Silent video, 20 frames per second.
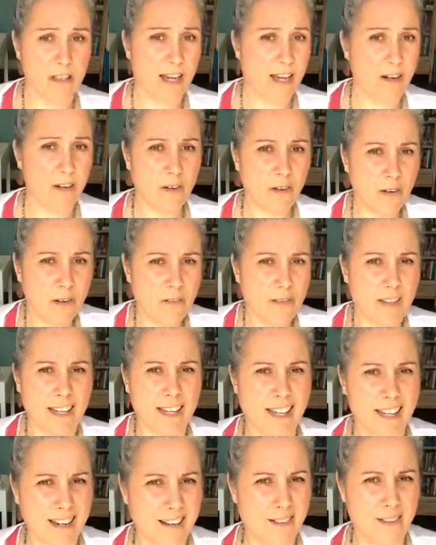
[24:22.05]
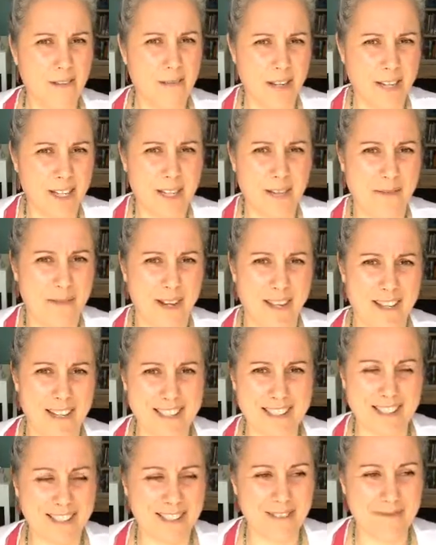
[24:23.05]
I don't know what you want to
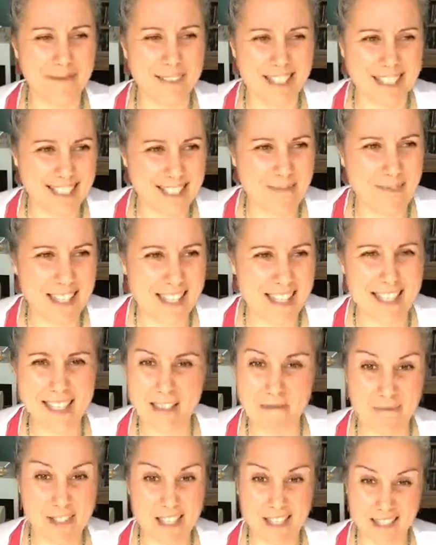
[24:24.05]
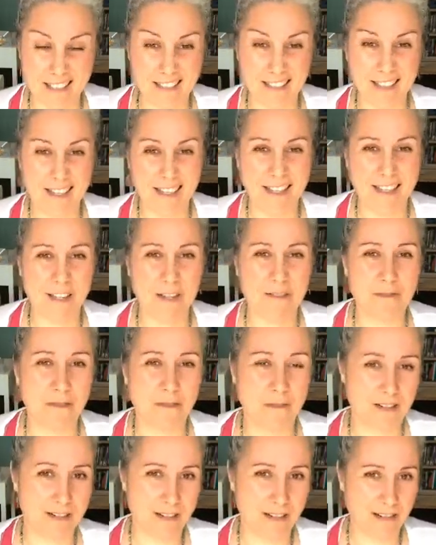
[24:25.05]
do, but something that seems silly and out of the
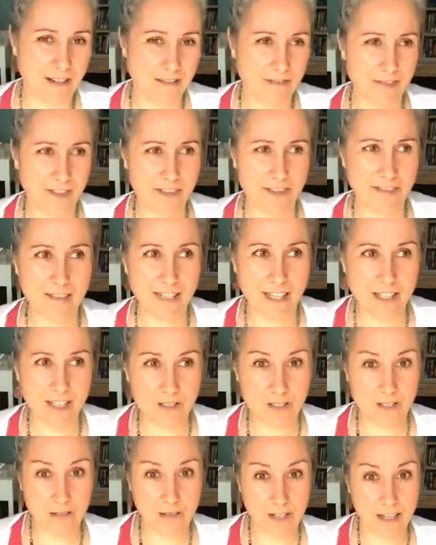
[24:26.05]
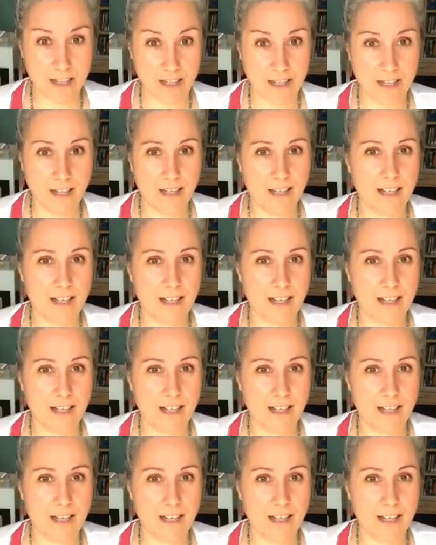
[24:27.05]
ordinary for you, like do it.